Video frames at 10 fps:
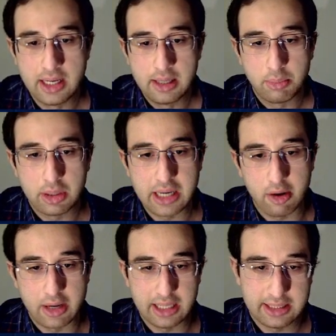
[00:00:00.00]
But now
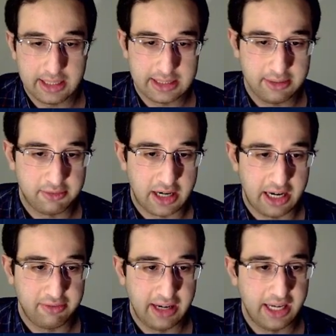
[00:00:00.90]
knight takes
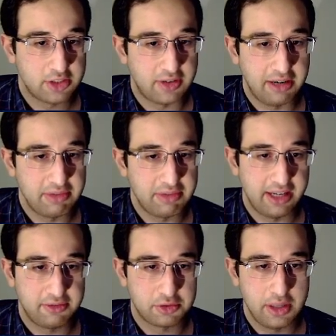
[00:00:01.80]
e5, h5, knight
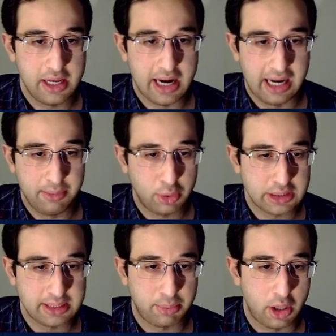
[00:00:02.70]
f3, and he puts
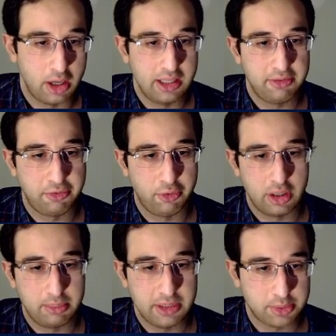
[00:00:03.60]
the pawn on e4.
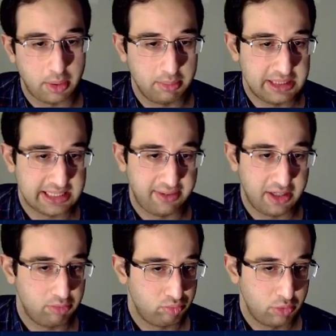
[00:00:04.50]
The bishop on
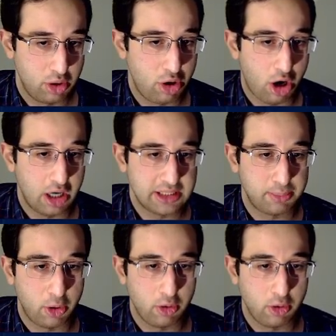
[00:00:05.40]
b7 guards both